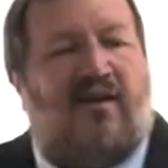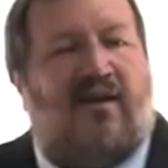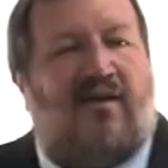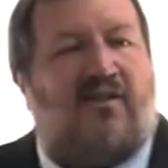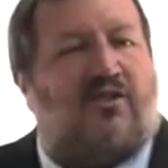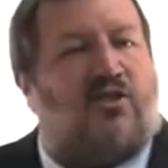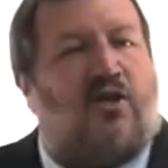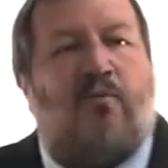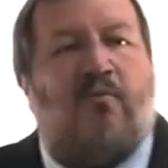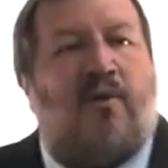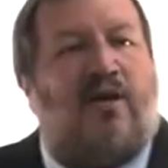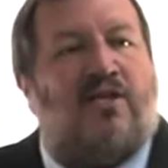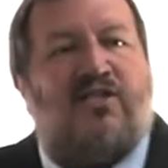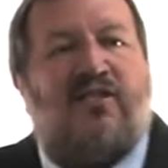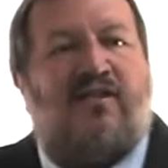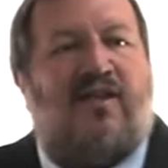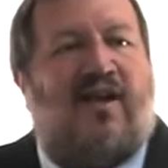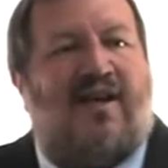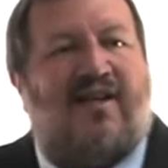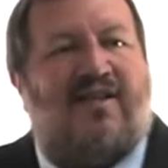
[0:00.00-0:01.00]
So much
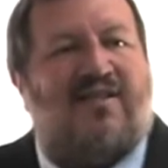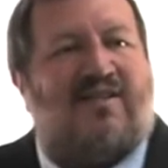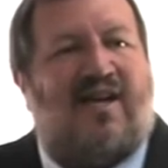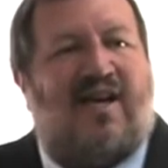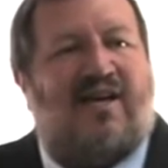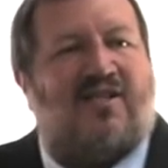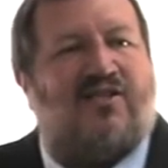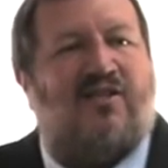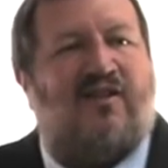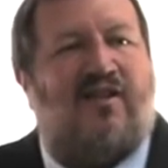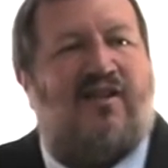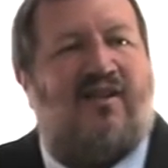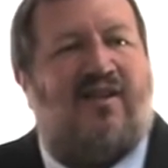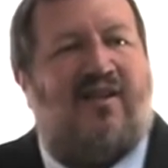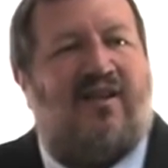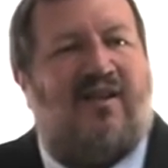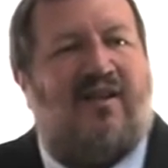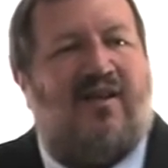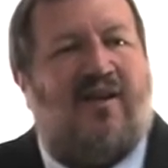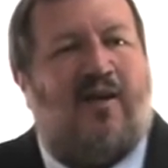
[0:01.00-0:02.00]
of that is actually
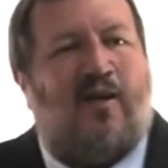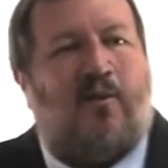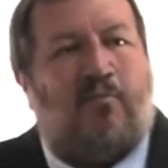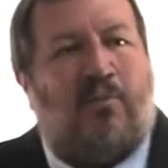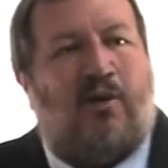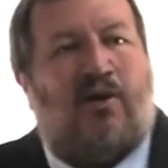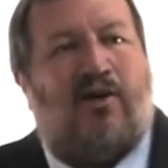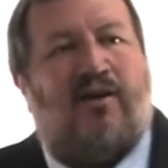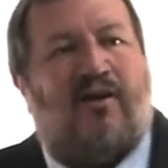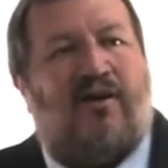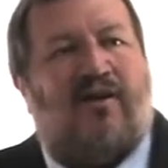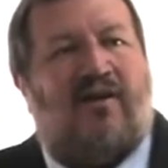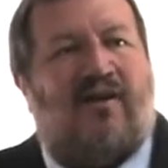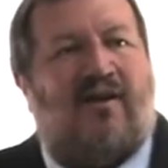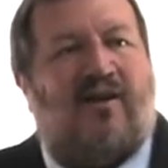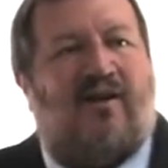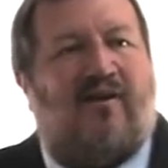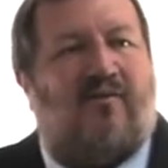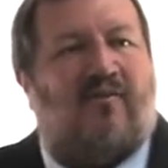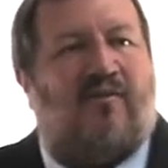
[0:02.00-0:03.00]
the burden
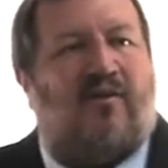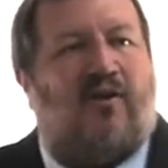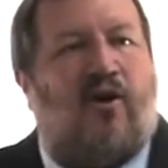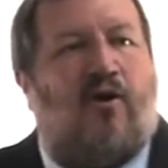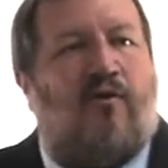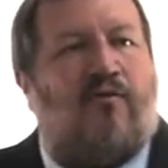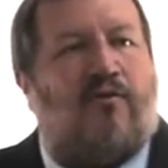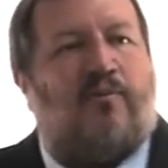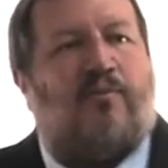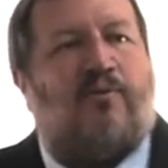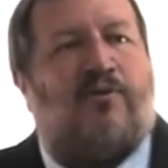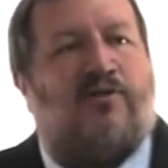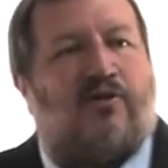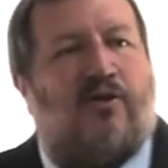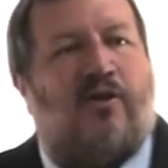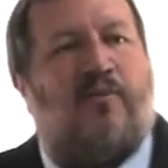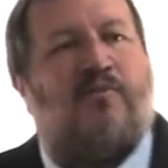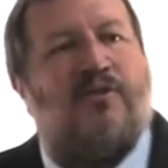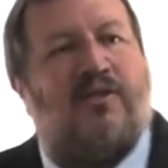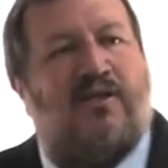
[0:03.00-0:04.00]
of the
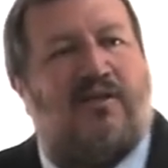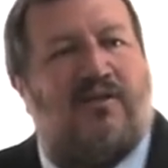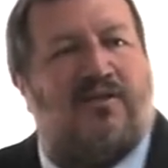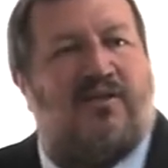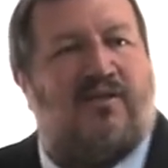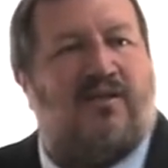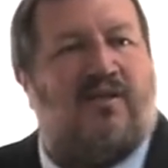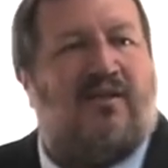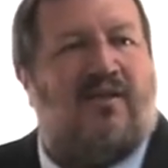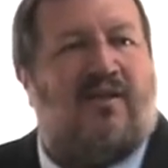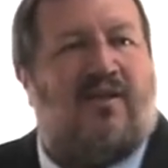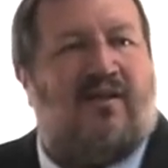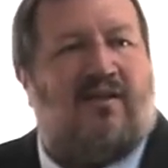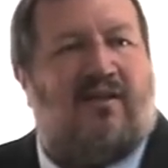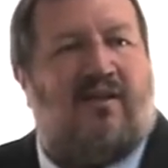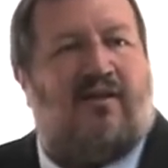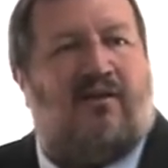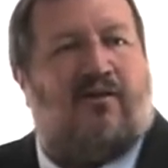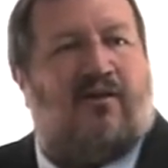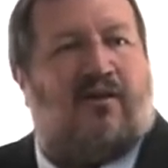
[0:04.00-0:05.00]
overprescriptions
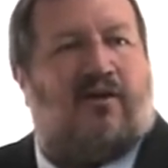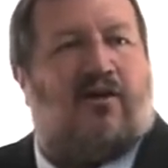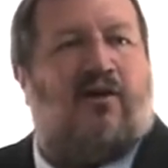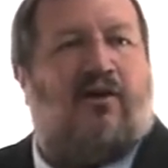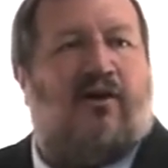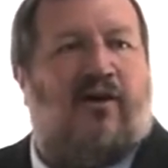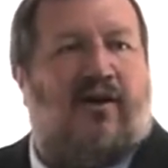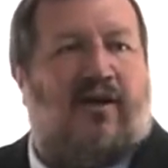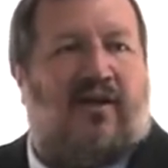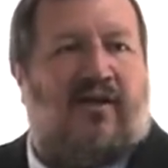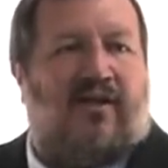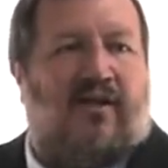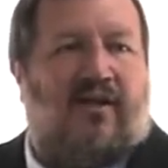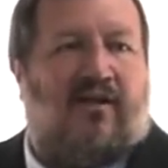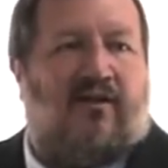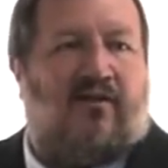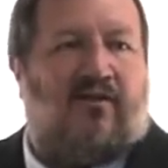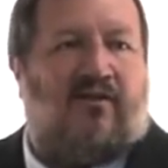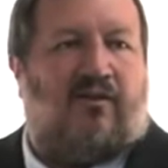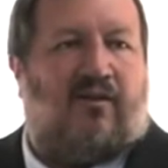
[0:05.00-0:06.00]
that are occurring in the
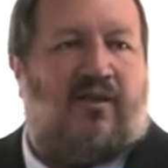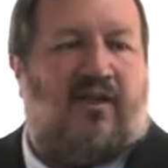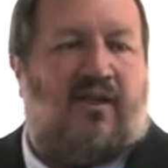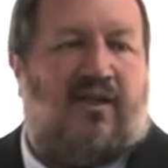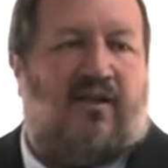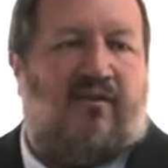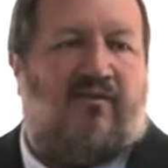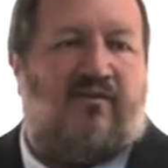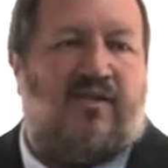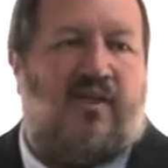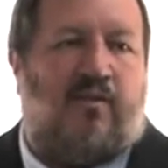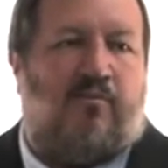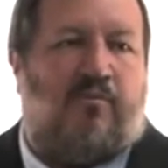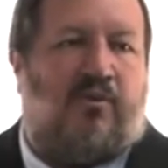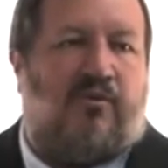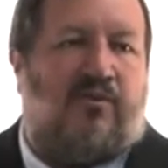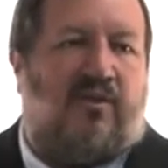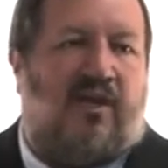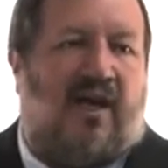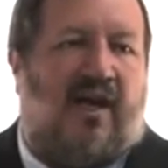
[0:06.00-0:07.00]
elderly. And if
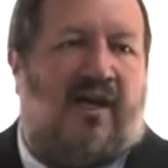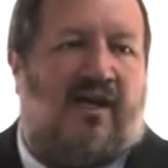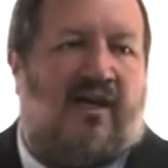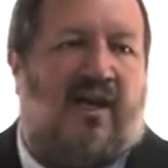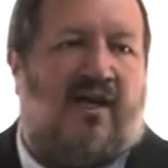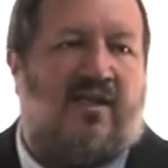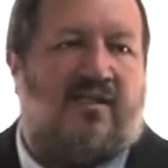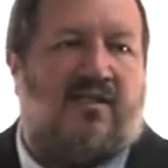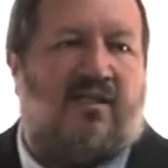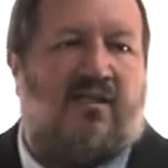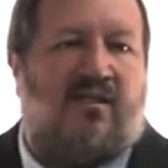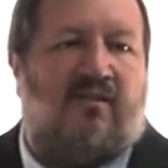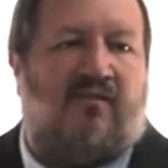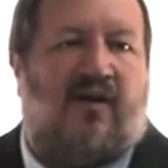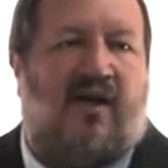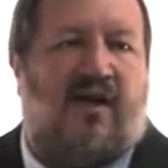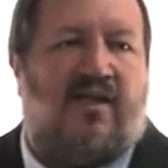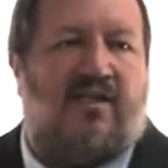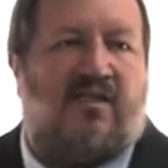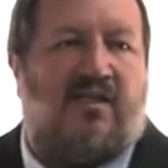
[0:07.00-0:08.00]
simple diagnostic
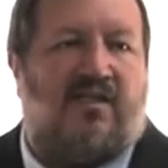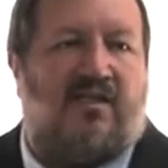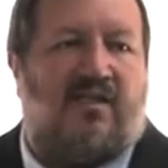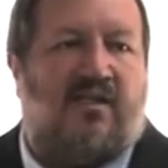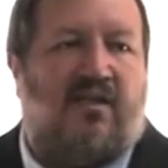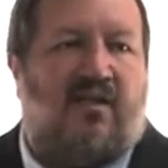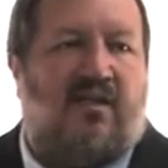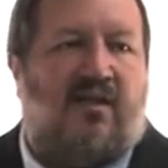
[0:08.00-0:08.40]
devices